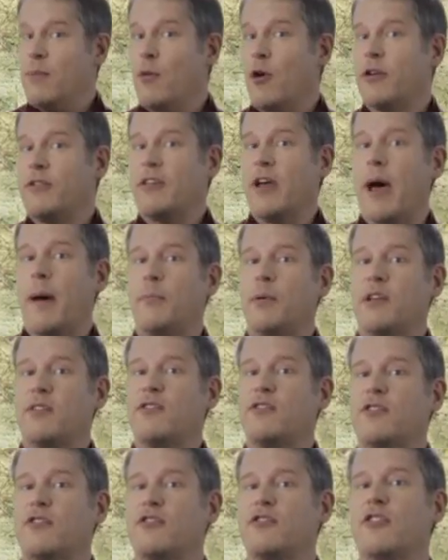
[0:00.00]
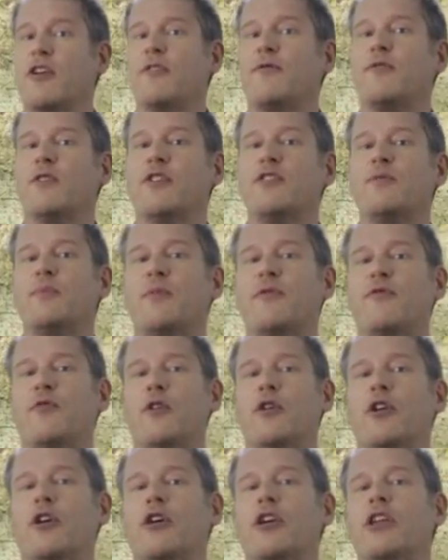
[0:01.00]
more topics surface
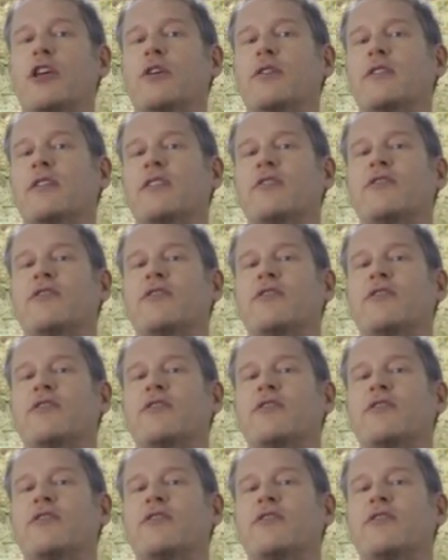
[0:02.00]
before Don Quixote